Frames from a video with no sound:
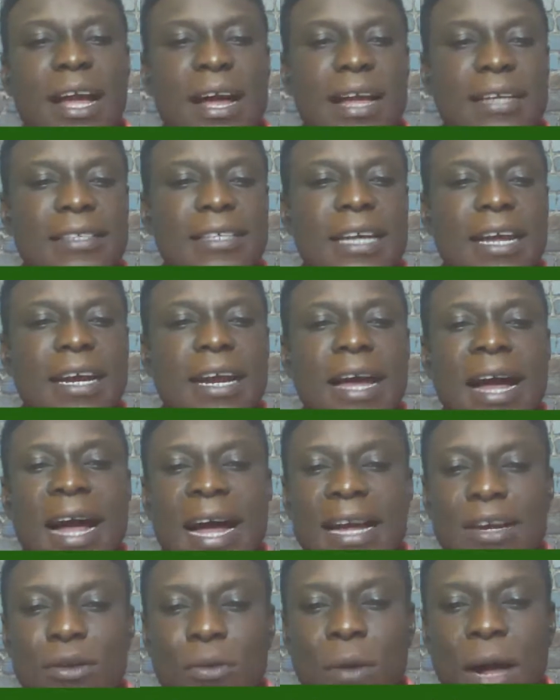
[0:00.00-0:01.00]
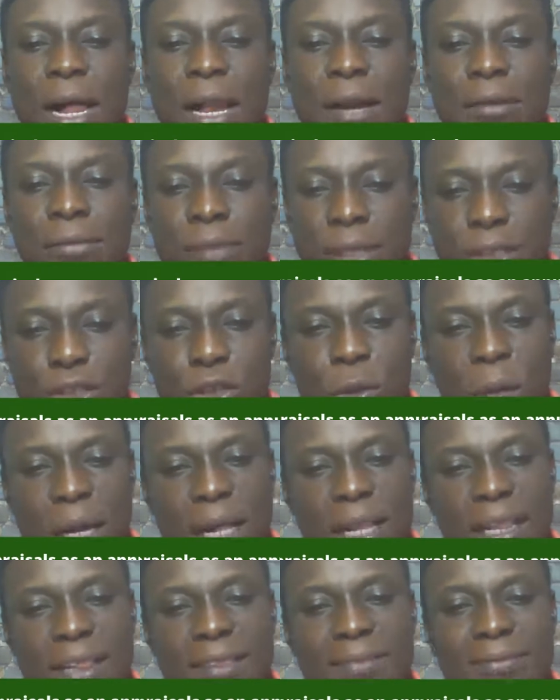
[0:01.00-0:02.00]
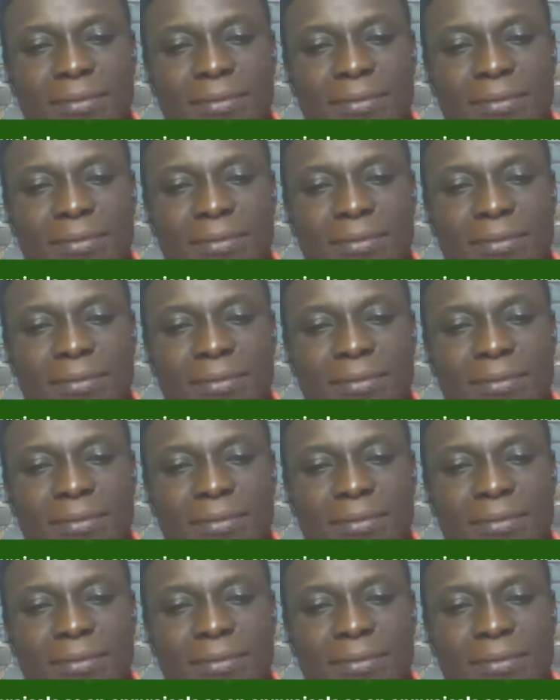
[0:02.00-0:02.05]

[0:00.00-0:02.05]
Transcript: as an annual ritual.